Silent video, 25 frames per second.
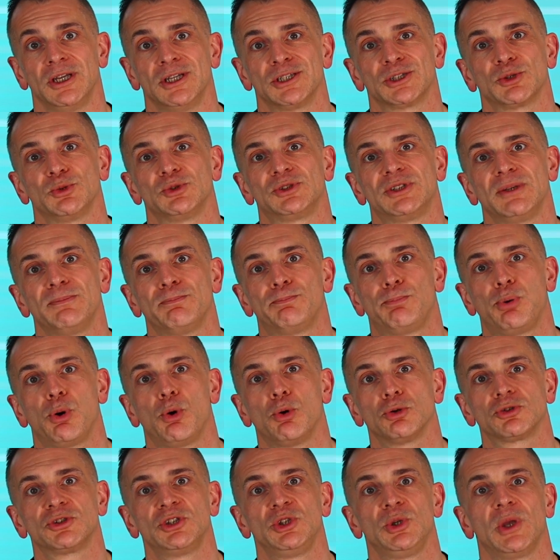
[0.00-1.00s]
So it's
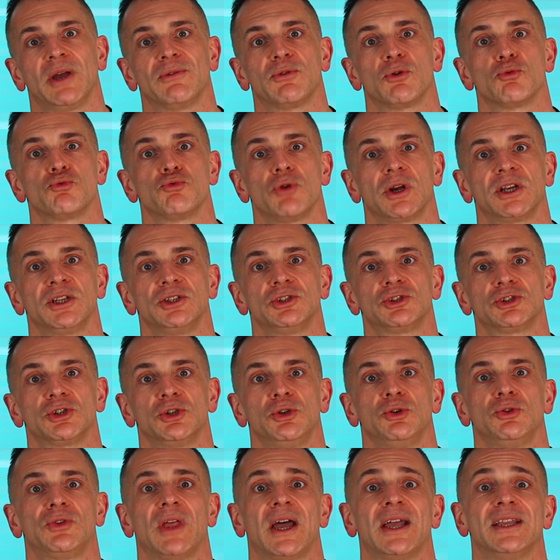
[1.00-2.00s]
important you have a running
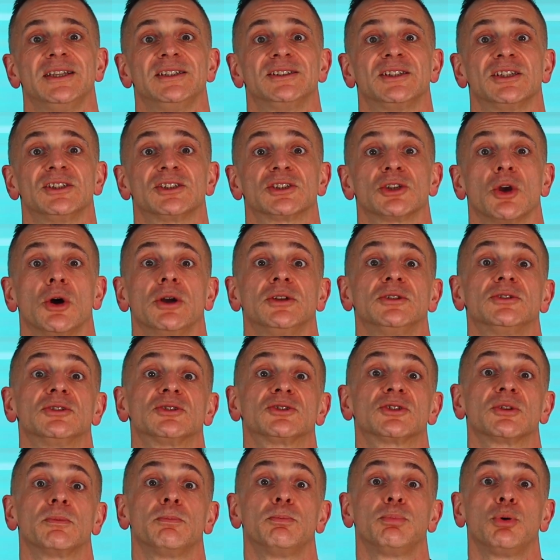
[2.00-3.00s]
shoe that is designed to
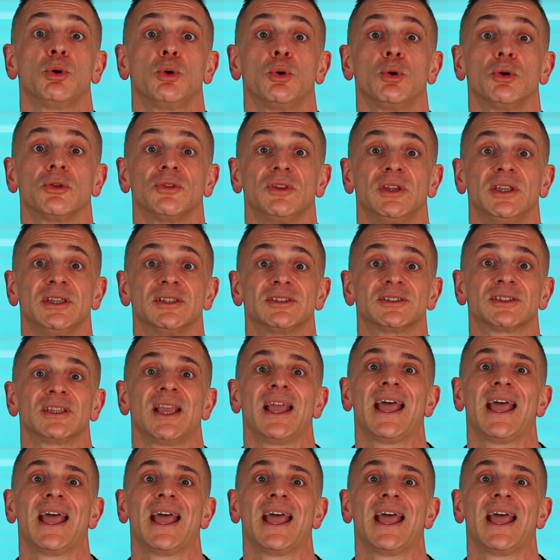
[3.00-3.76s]
support this